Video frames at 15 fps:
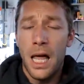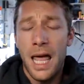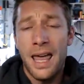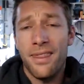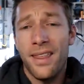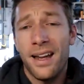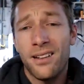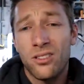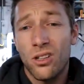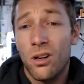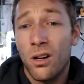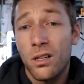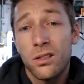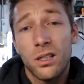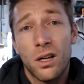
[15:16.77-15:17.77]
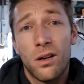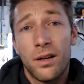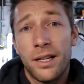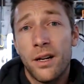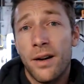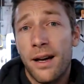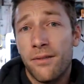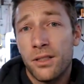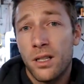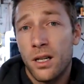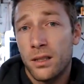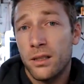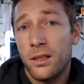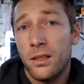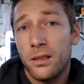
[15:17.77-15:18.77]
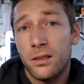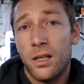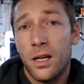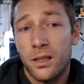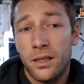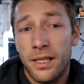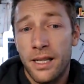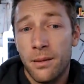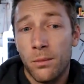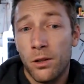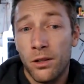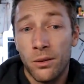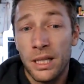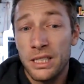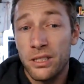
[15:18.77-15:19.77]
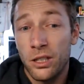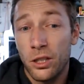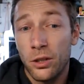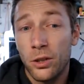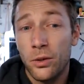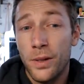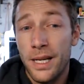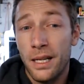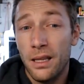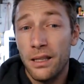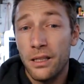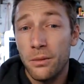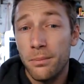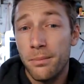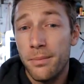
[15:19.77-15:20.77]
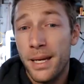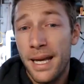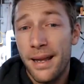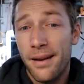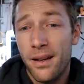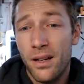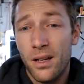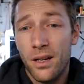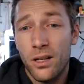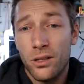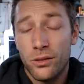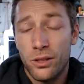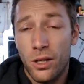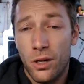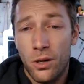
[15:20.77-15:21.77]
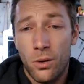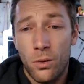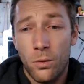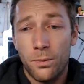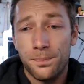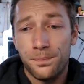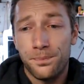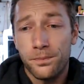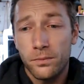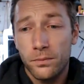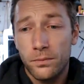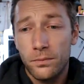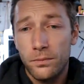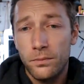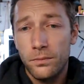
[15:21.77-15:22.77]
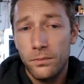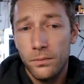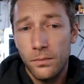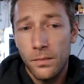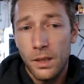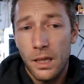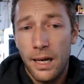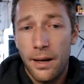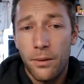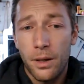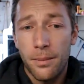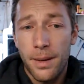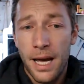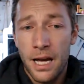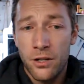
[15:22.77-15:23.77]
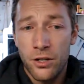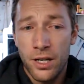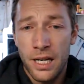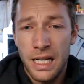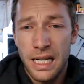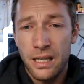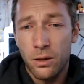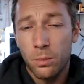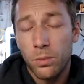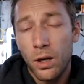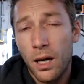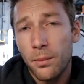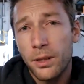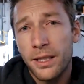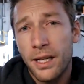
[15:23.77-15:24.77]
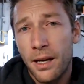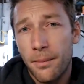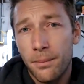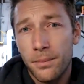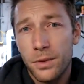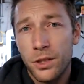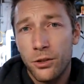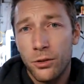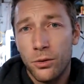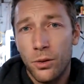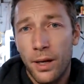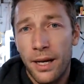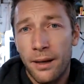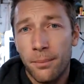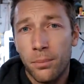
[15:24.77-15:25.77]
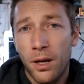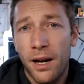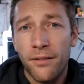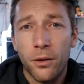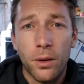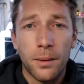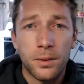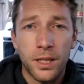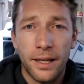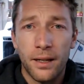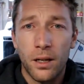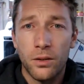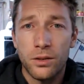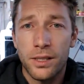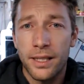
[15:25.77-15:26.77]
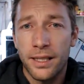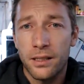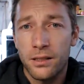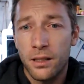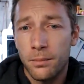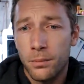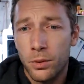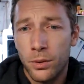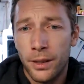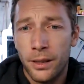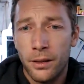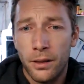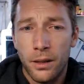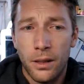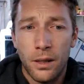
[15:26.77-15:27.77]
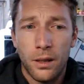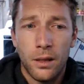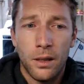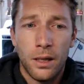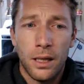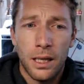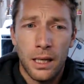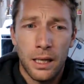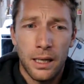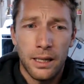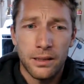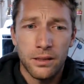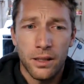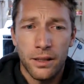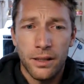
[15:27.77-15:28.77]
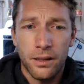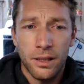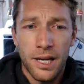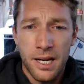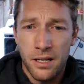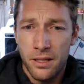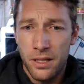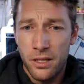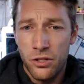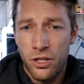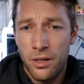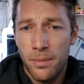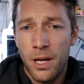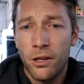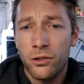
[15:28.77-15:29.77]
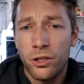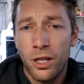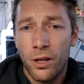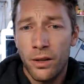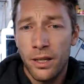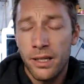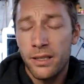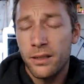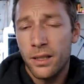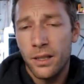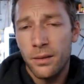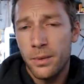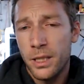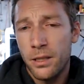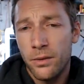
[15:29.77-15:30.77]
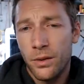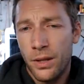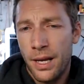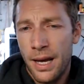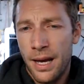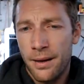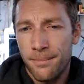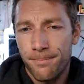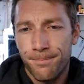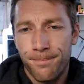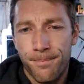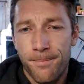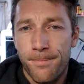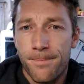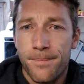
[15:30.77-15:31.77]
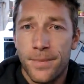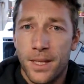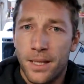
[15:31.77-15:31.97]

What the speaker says: That is honestly all I know. I haven't talked to him or the rest of the crew in a little bit. So I would imagine it'll probably come to a private website hosting at some point. I saw the other night on the GML show that he's going to be doing that.